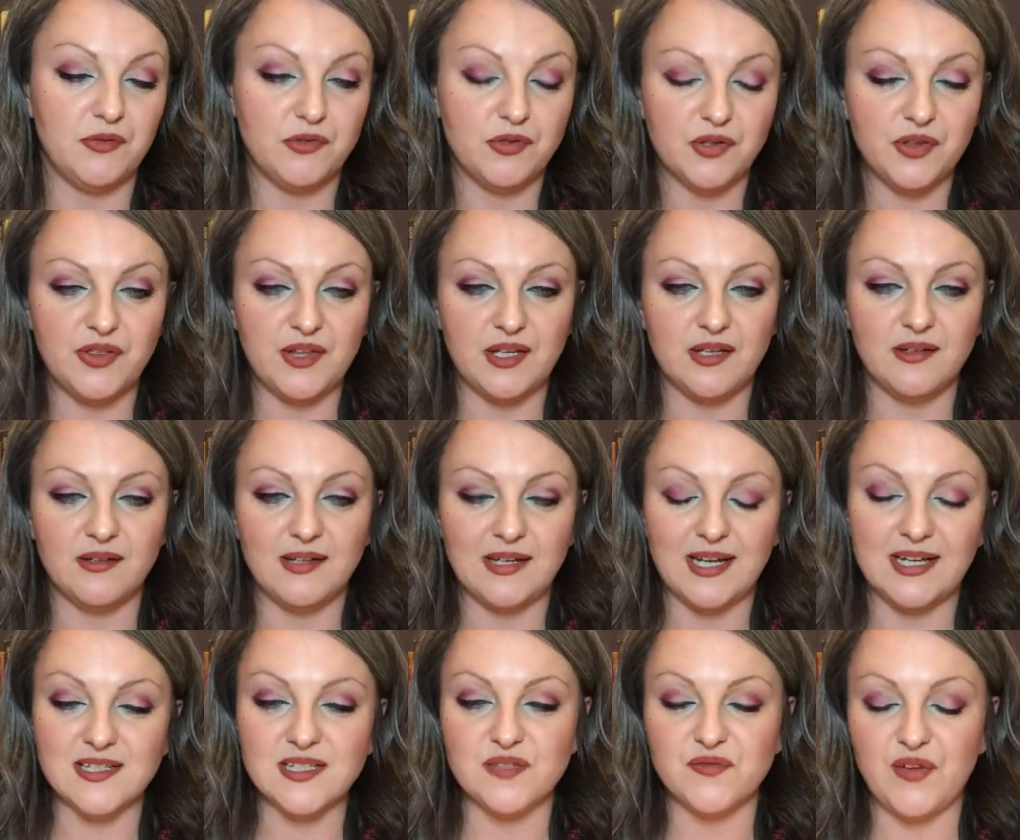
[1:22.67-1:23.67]
nothing
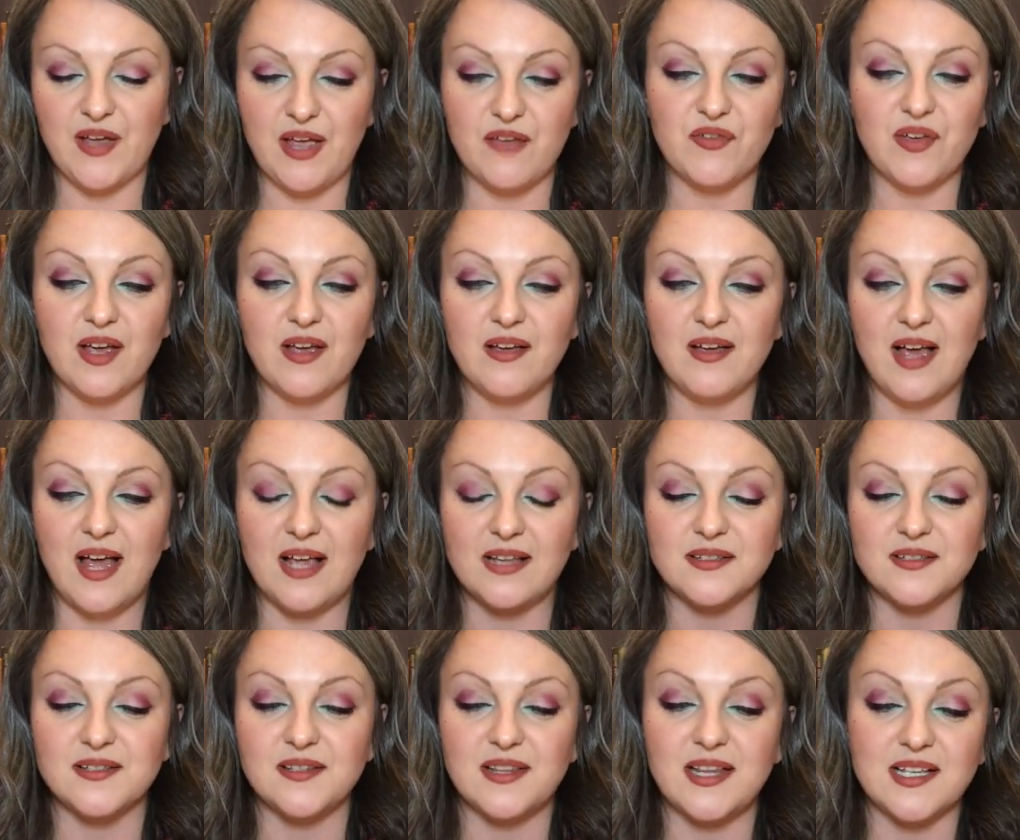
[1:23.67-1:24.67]
lasts forever,
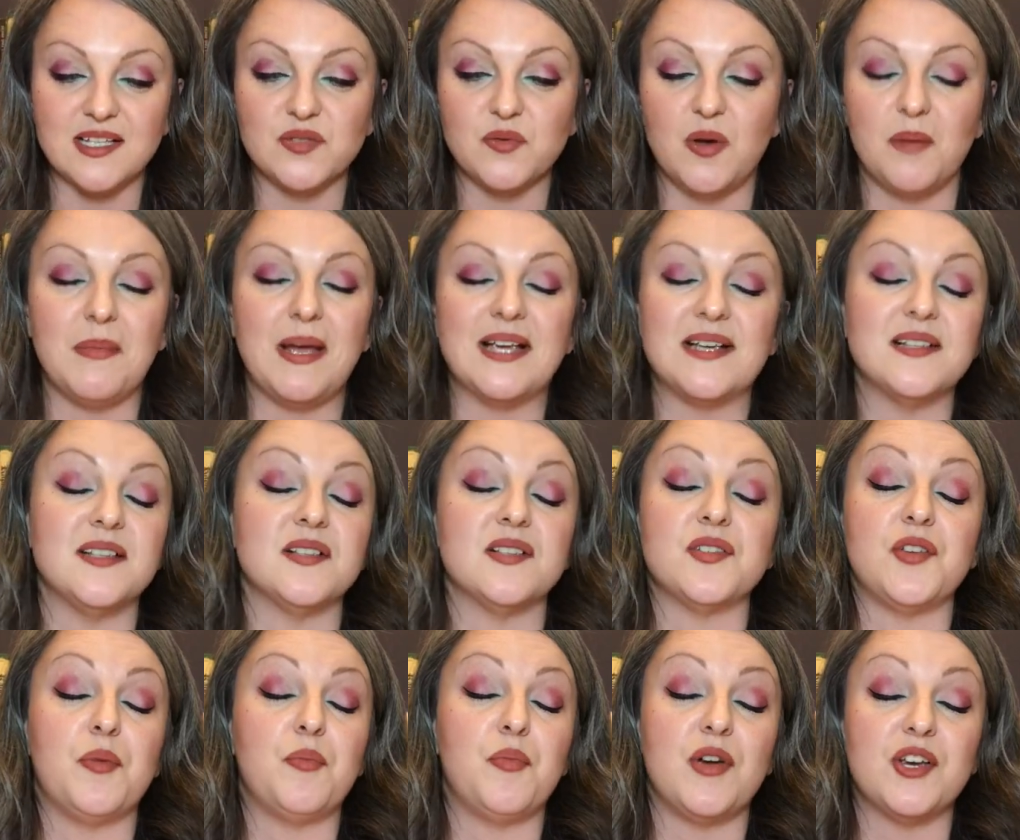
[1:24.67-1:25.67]
and that's what makes it
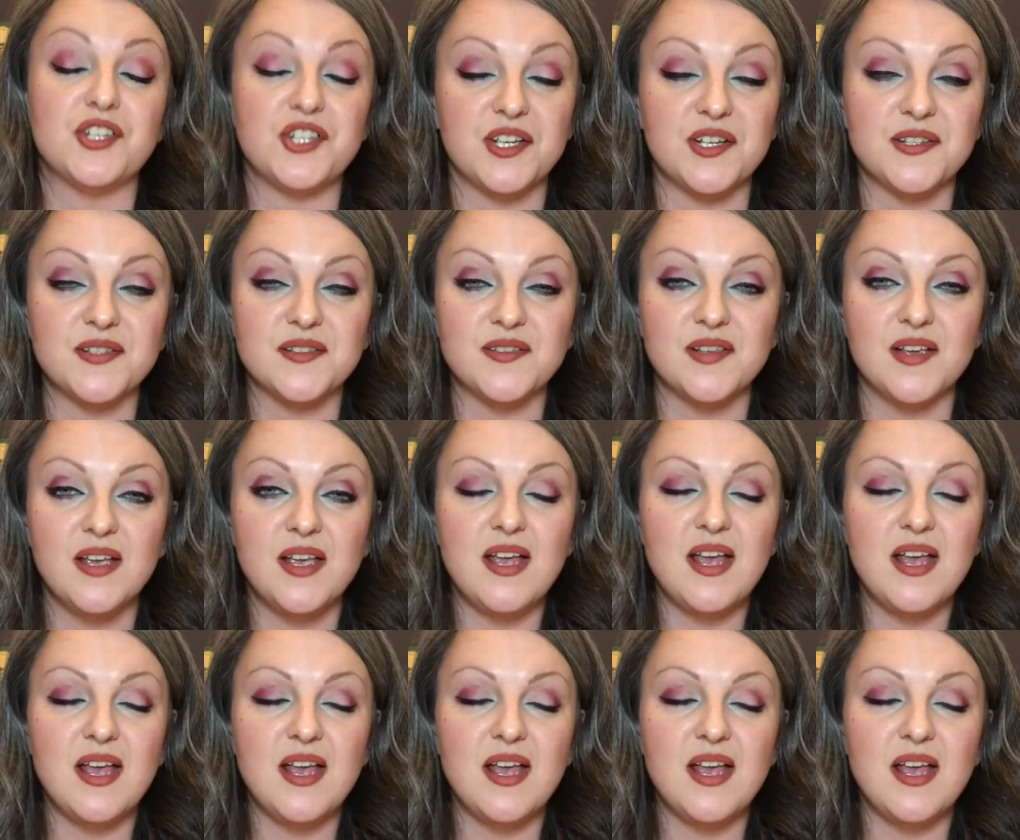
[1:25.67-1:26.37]
so precious.